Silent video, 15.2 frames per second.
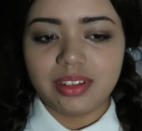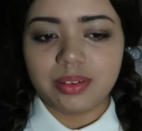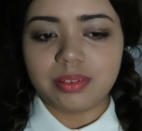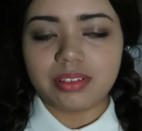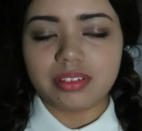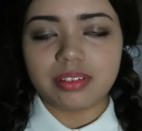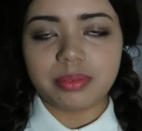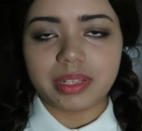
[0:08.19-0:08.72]

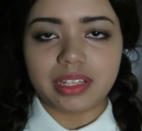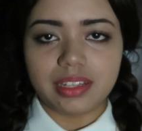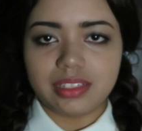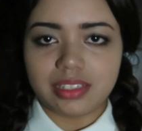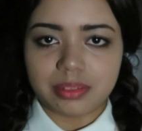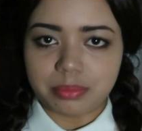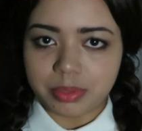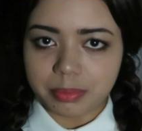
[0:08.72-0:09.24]
or well, I
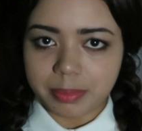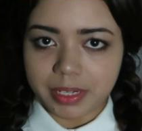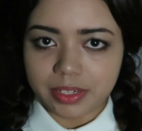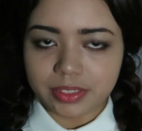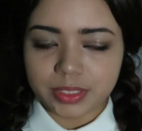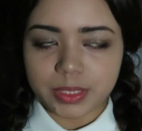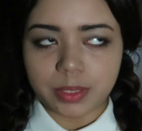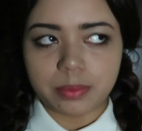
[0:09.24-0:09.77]
didn't
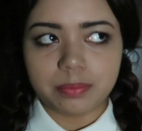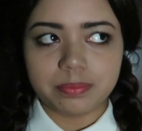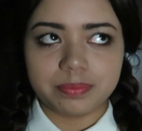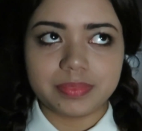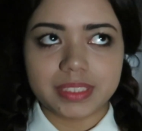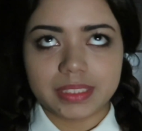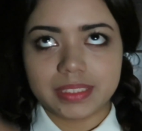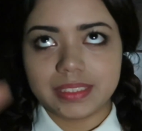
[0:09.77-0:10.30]
prepare, so
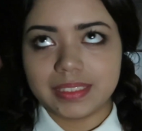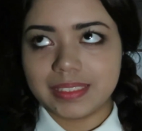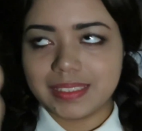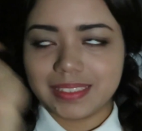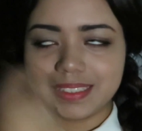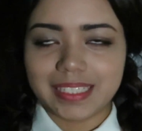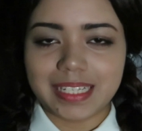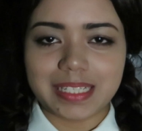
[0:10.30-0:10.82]

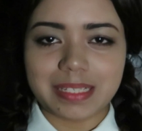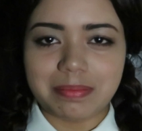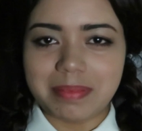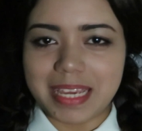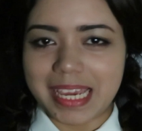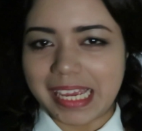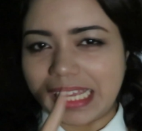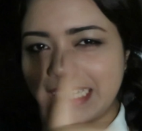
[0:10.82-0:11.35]
that's
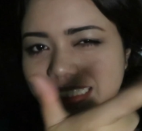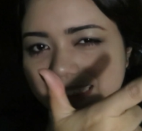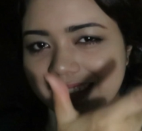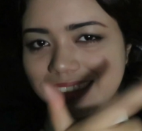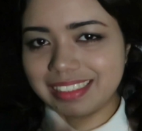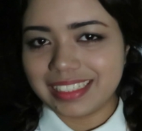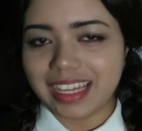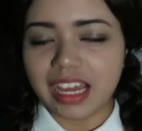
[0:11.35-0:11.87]
me,
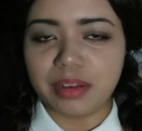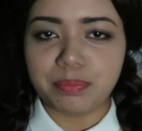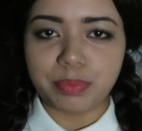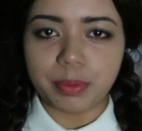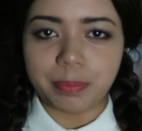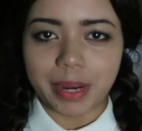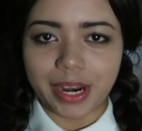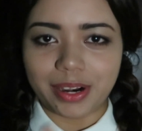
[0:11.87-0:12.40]

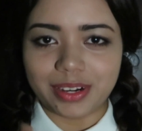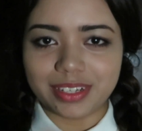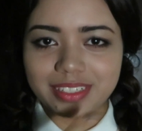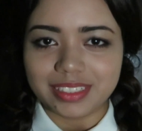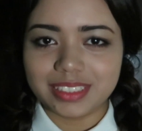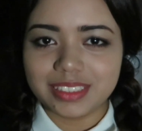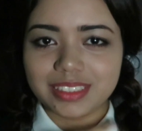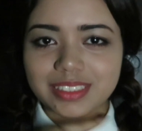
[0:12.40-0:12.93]
unprepared.